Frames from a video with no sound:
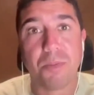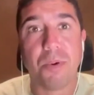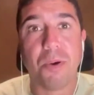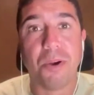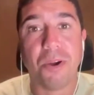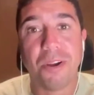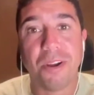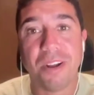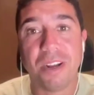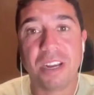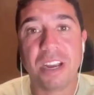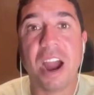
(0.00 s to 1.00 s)
But
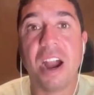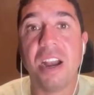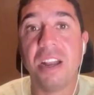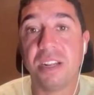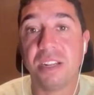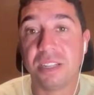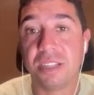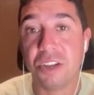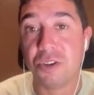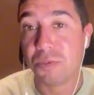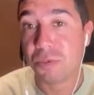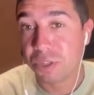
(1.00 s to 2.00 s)
carrying
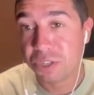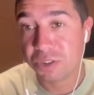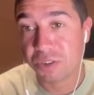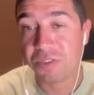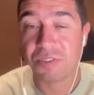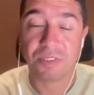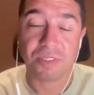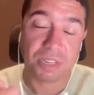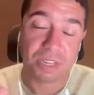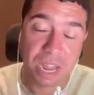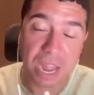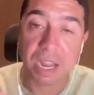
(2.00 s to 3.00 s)
too much stuff
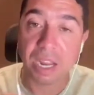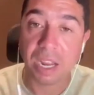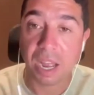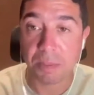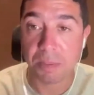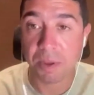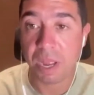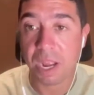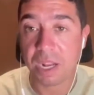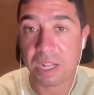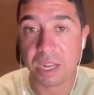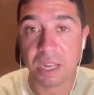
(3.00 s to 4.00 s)
can get a bit
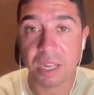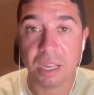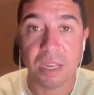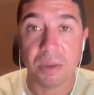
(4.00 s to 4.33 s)
hectic,